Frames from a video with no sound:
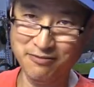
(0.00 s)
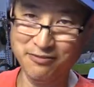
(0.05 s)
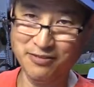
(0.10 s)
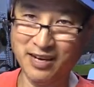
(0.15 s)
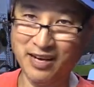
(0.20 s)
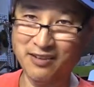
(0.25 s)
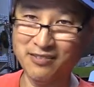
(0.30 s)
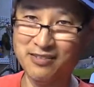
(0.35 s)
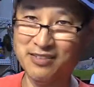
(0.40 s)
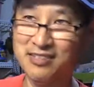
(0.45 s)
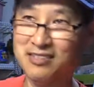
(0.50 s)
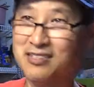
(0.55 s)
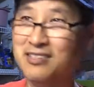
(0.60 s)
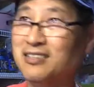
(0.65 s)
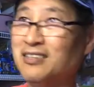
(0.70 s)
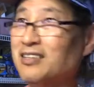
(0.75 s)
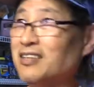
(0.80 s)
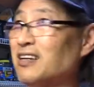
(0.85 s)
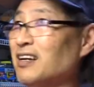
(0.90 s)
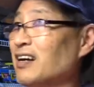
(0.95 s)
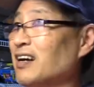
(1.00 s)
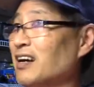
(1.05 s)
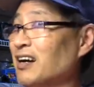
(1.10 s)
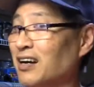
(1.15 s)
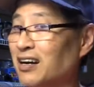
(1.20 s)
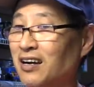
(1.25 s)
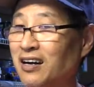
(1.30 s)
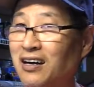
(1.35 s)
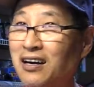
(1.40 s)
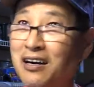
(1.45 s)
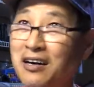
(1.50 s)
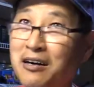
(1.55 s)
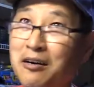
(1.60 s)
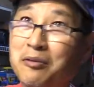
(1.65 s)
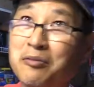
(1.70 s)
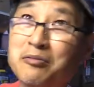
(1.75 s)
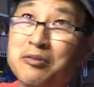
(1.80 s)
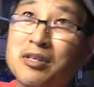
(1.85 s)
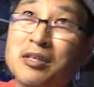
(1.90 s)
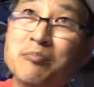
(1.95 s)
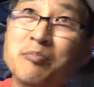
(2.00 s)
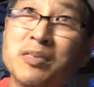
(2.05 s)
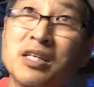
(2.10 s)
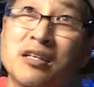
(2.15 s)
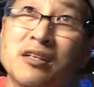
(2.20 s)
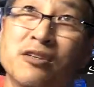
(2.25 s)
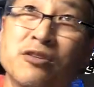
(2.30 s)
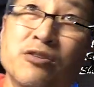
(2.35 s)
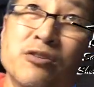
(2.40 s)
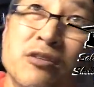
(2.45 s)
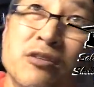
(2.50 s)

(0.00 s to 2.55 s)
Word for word: found this. Um, give me a